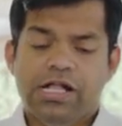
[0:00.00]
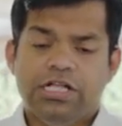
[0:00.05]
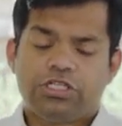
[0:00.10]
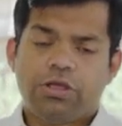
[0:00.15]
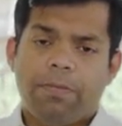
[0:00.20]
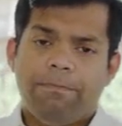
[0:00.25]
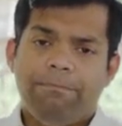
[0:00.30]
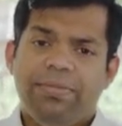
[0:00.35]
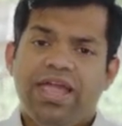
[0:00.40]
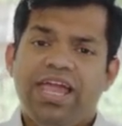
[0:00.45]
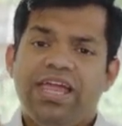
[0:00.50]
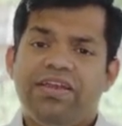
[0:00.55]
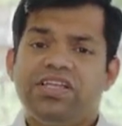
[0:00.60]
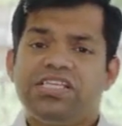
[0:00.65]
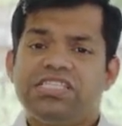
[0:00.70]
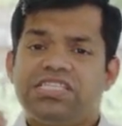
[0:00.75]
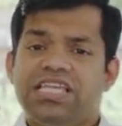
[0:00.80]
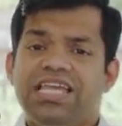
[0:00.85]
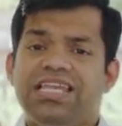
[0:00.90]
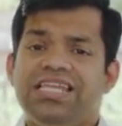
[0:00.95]
So
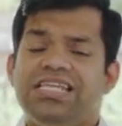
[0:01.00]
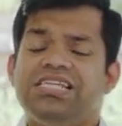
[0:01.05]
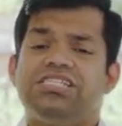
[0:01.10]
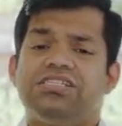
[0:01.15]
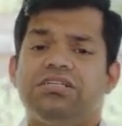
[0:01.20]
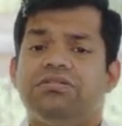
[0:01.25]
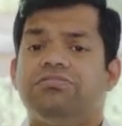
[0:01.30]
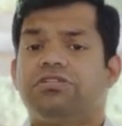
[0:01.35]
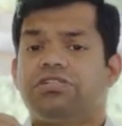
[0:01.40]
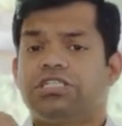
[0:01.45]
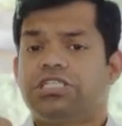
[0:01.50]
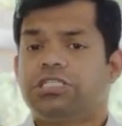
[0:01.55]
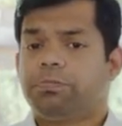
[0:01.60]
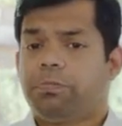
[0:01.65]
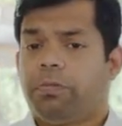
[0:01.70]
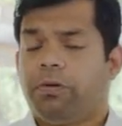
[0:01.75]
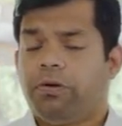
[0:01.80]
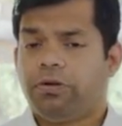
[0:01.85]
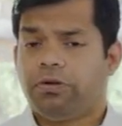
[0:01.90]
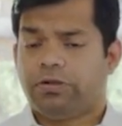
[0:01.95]
Mary's initial
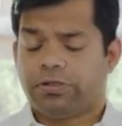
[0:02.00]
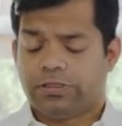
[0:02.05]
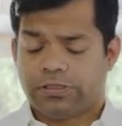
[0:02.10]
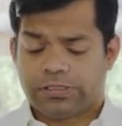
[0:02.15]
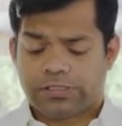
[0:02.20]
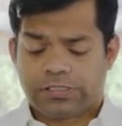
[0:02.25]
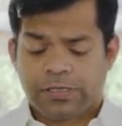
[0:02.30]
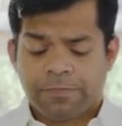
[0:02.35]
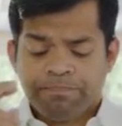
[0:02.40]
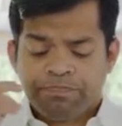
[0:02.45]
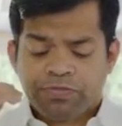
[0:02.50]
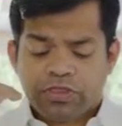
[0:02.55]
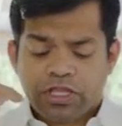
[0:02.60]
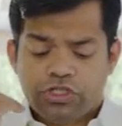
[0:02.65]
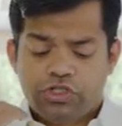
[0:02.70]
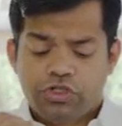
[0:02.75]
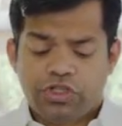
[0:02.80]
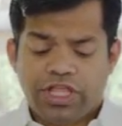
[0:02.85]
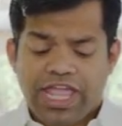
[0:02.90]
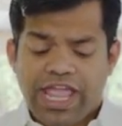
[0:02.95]
response
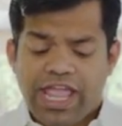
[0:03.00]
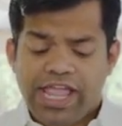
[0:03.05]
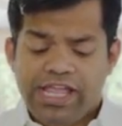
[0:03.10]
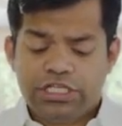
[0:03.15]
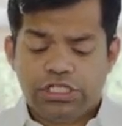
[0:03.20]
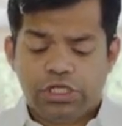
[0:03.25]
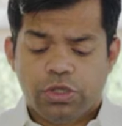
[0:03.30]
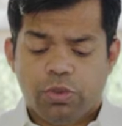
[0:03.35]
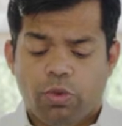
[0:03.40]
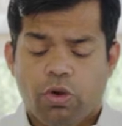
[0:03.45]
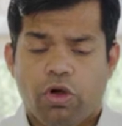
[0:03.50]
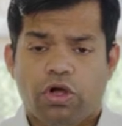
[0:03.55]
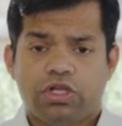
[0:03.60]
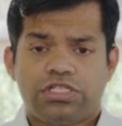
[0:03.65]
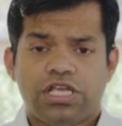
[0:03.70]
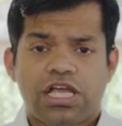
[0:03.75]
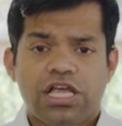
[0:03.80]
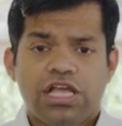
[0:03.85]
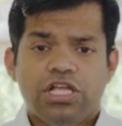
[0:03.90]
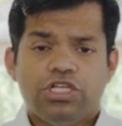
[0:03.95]
to the angel was